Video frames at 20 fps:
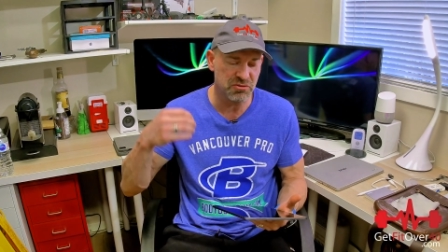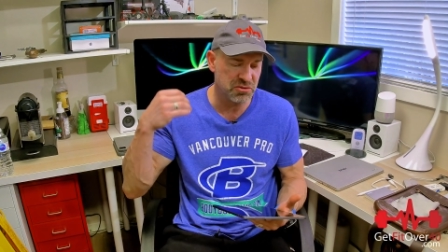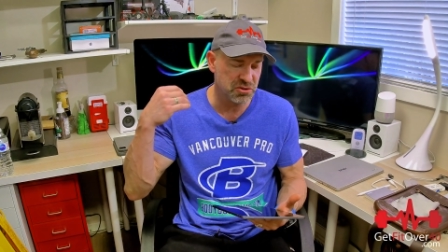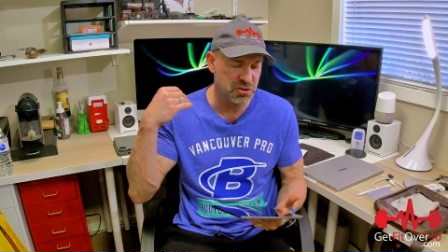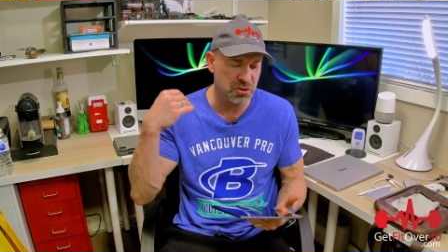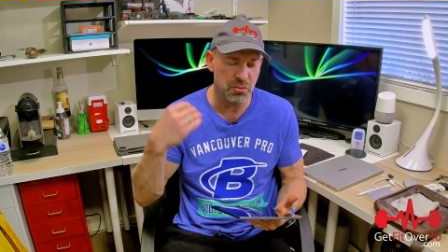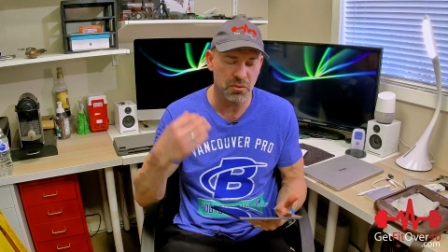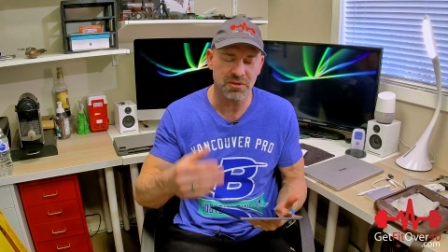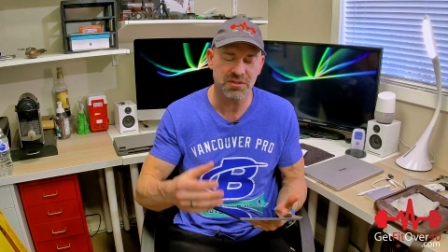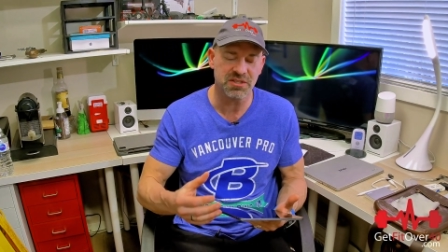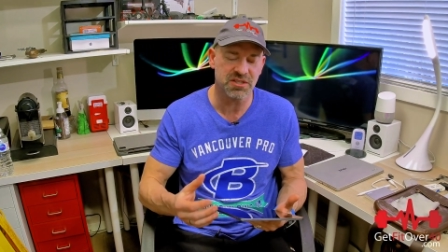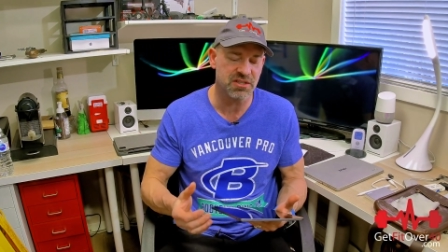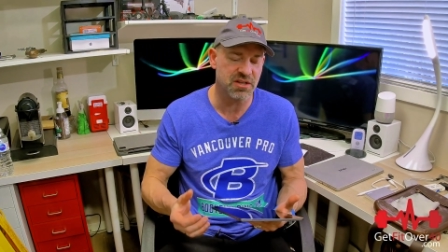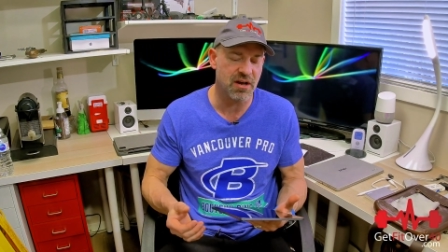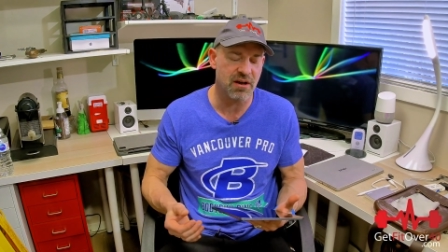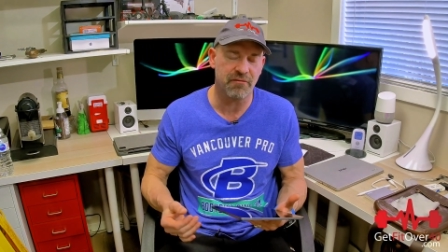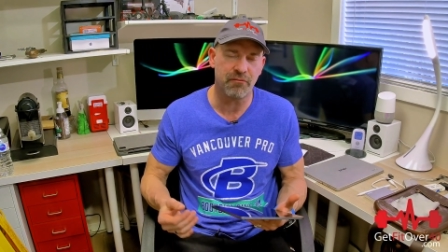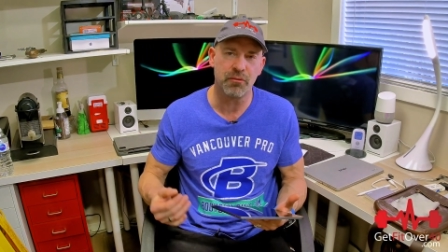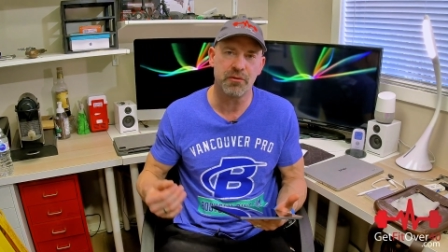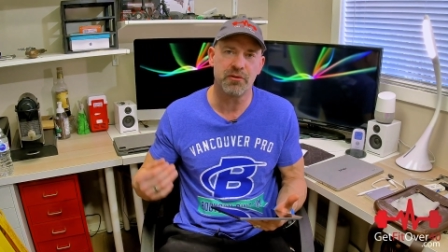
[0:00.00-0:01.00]
doing
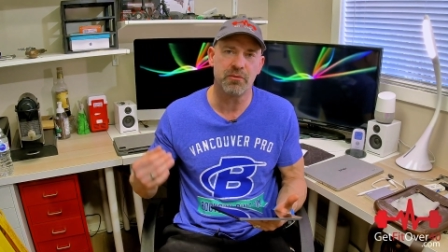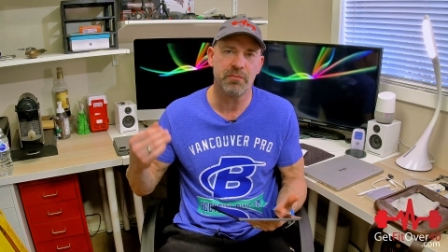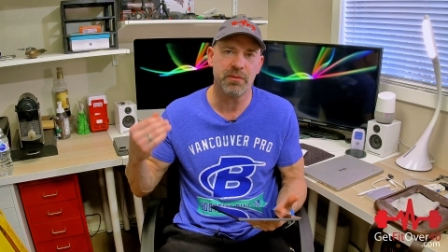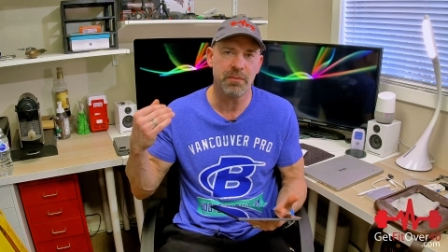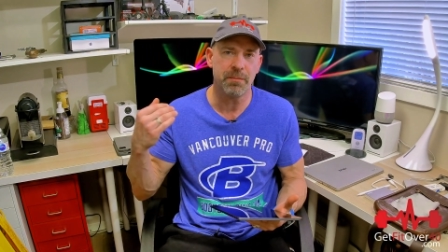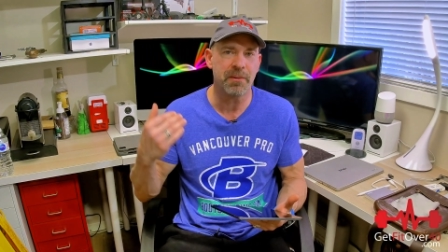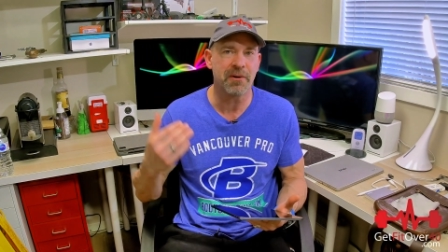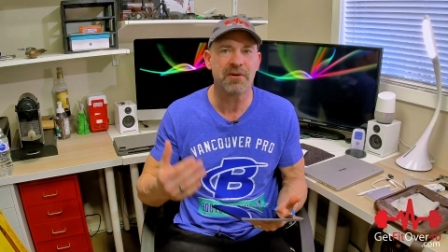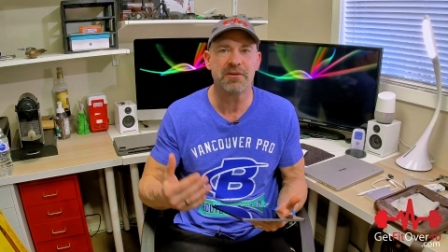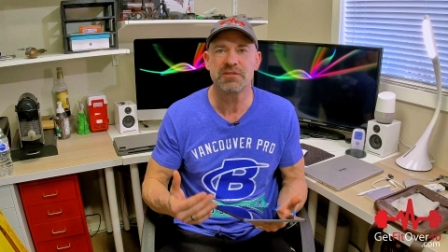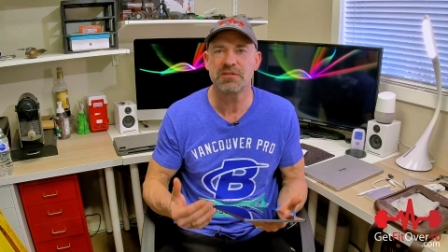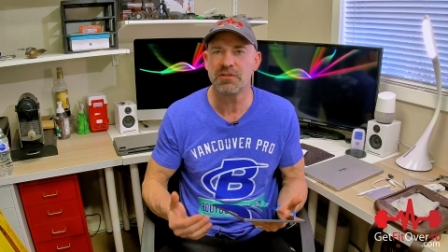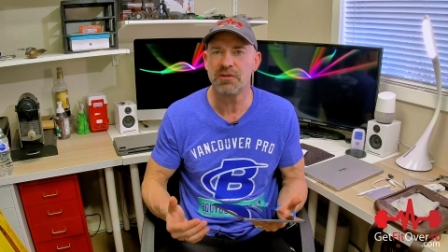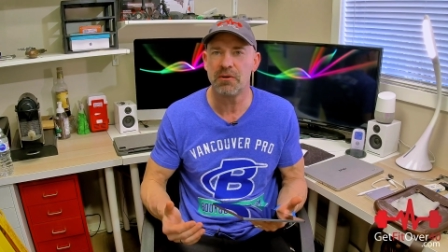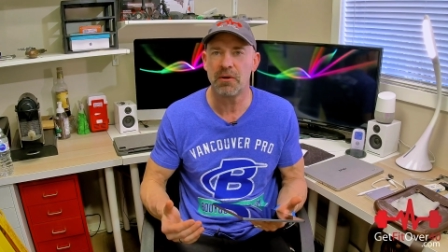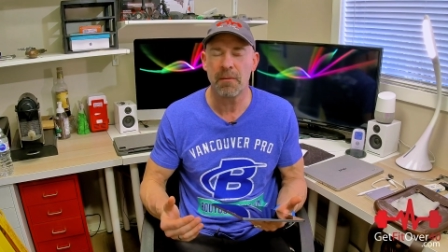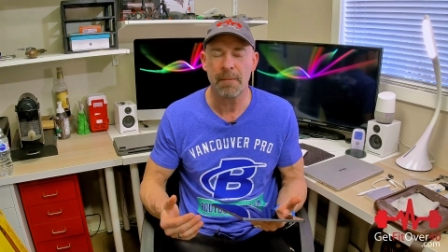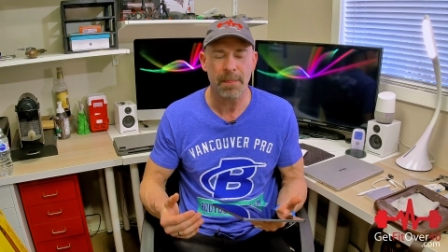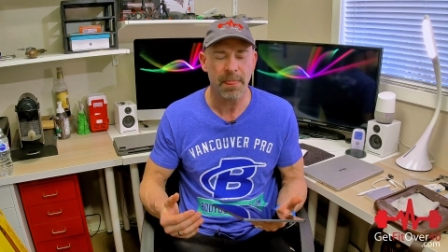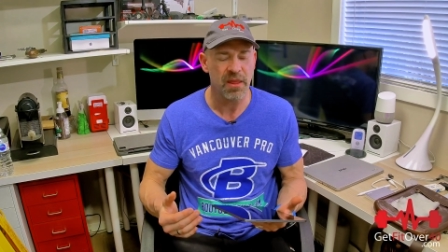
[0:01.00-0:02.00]
stuff, whether it be
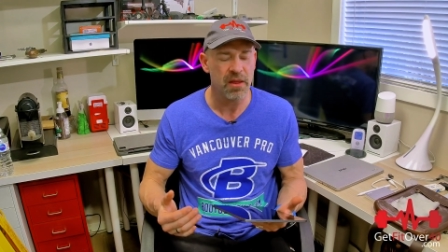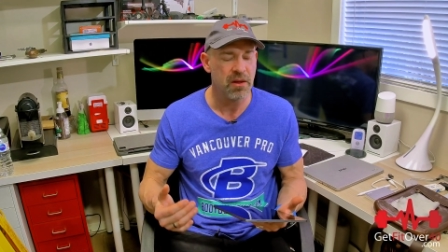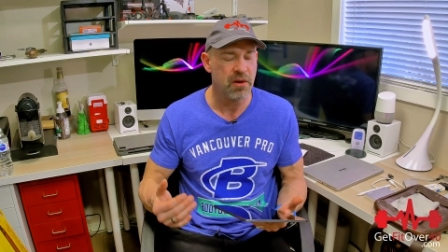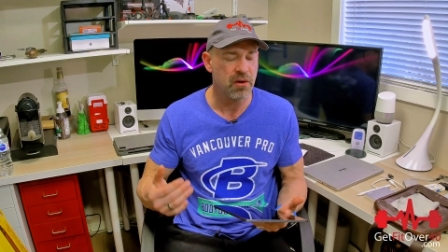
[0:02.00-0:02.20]
personal